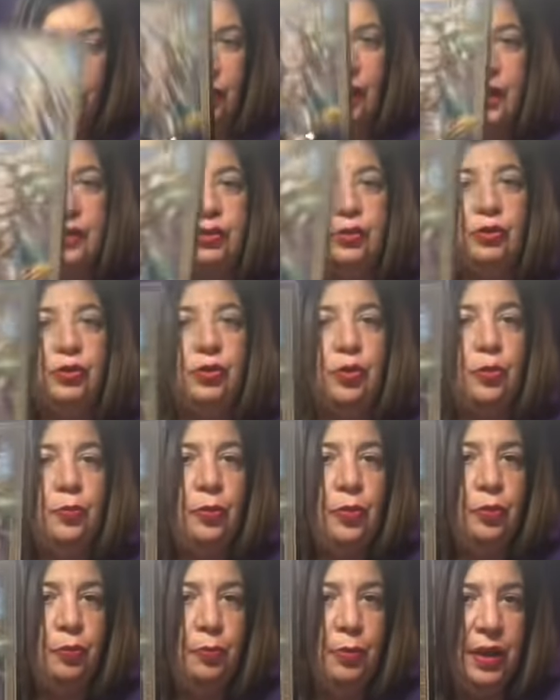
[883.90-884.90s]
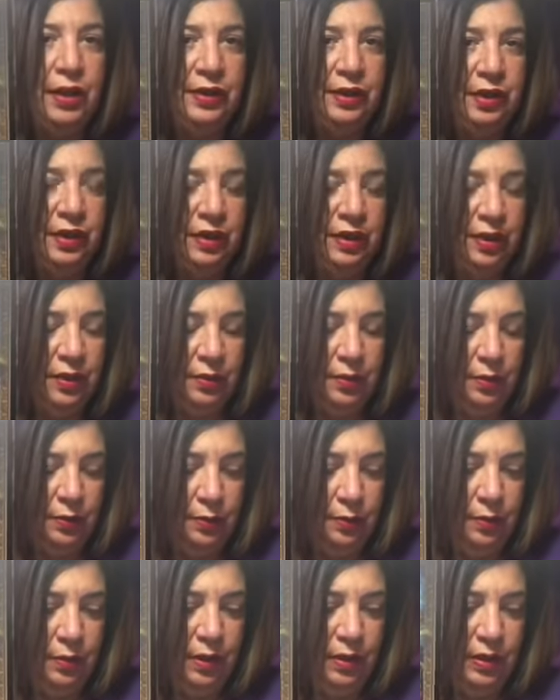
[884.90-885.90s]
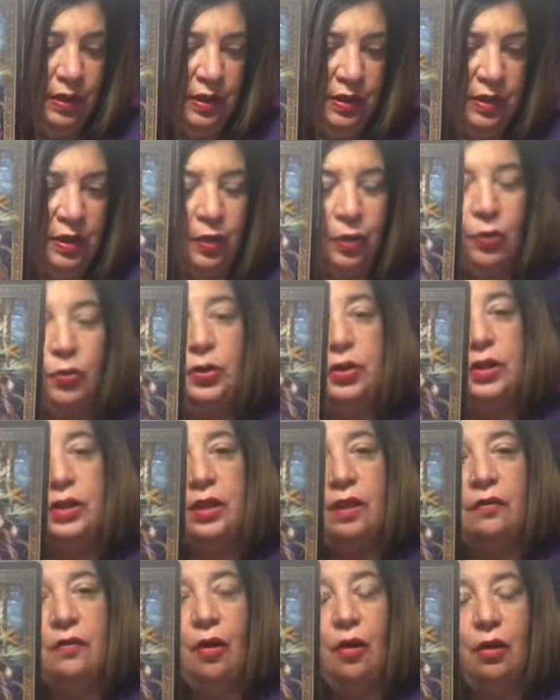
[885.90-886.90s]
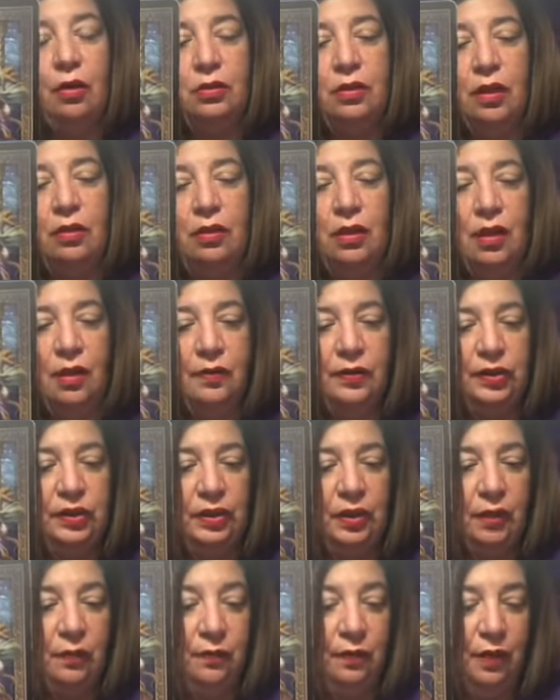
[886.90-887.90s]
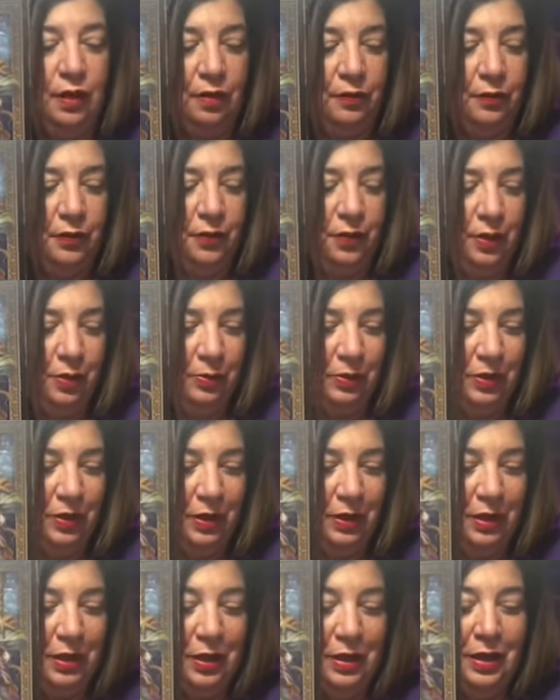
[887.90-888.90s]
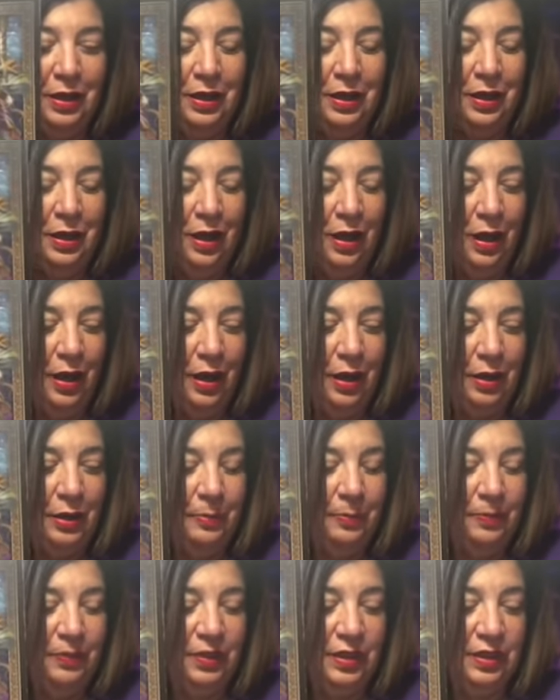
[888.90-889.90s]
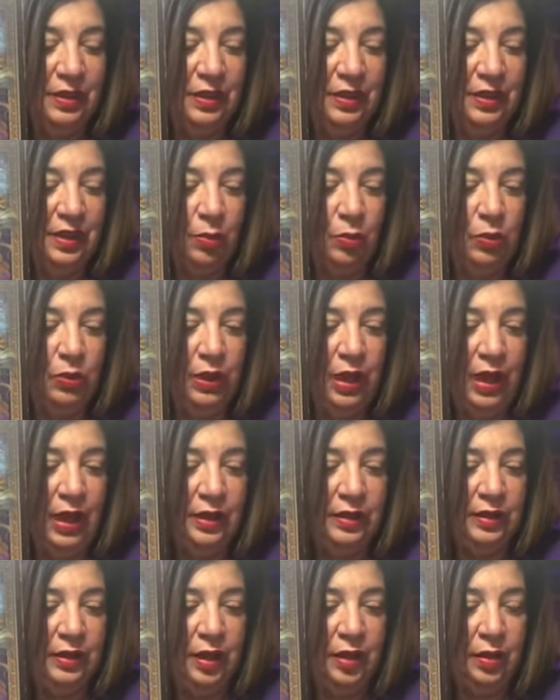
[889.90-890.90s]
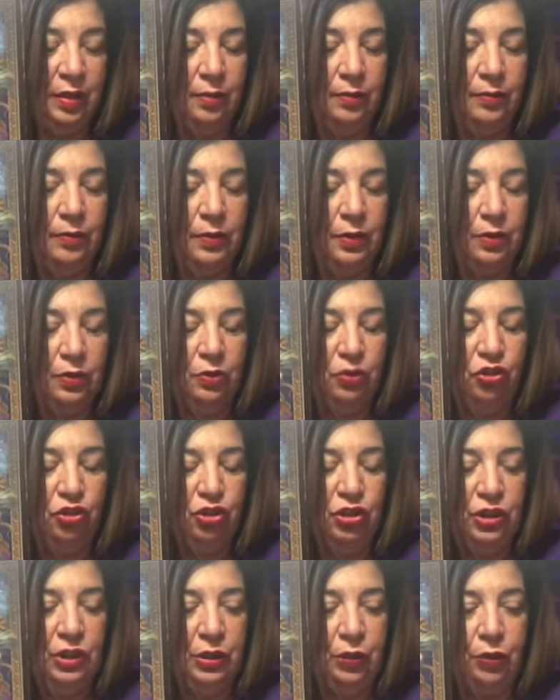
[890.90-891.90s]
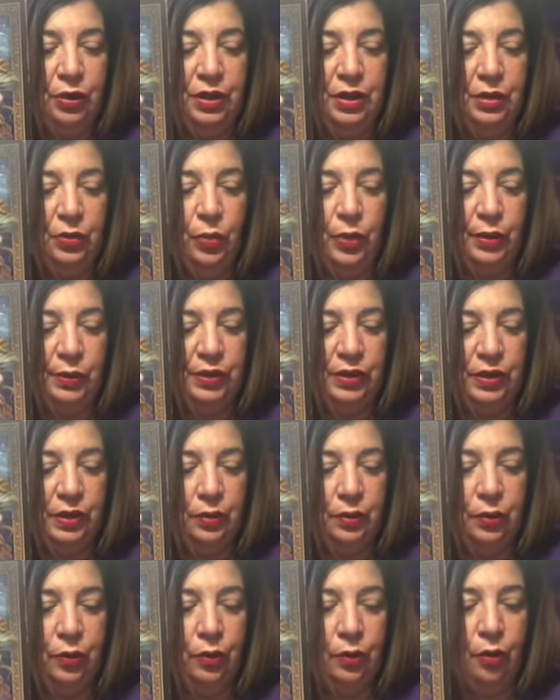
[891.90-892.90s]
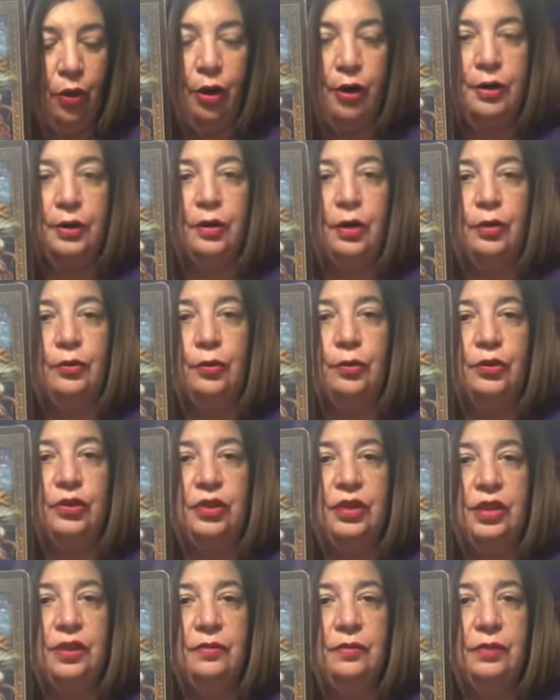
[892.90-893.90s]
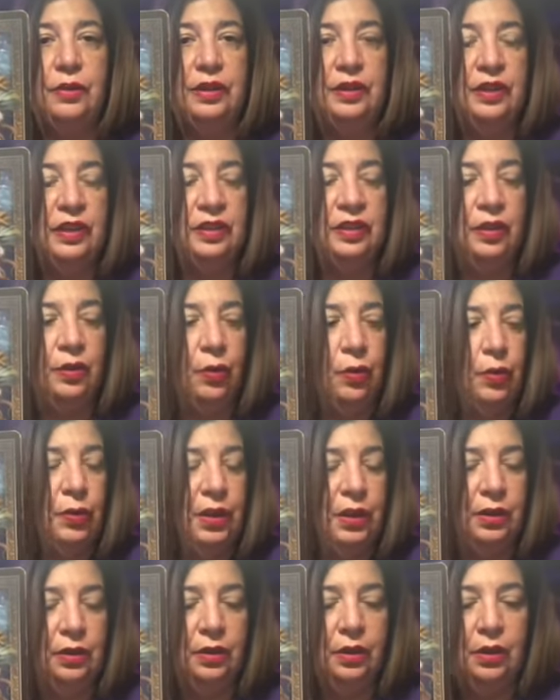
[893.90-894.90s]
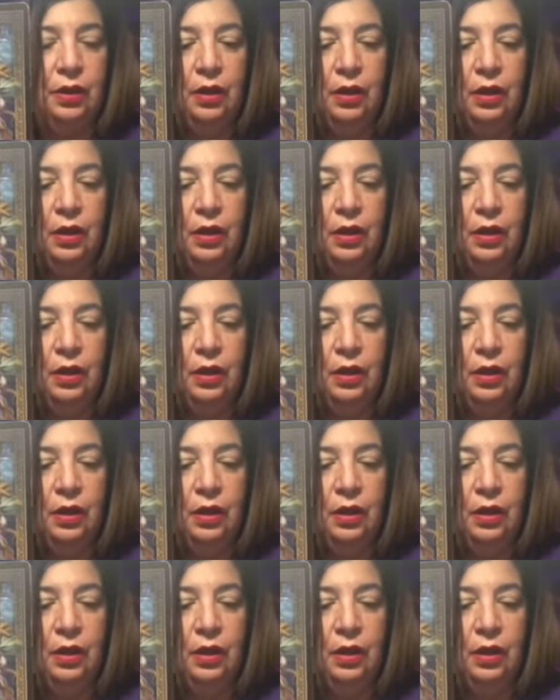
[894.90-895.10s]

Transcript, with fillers: Cancer, Scorpio, Pisces here. This is the queen of all the loves of love. um, this is someone that has, uh, she or he wears their heart on their sleeve. This is the queen.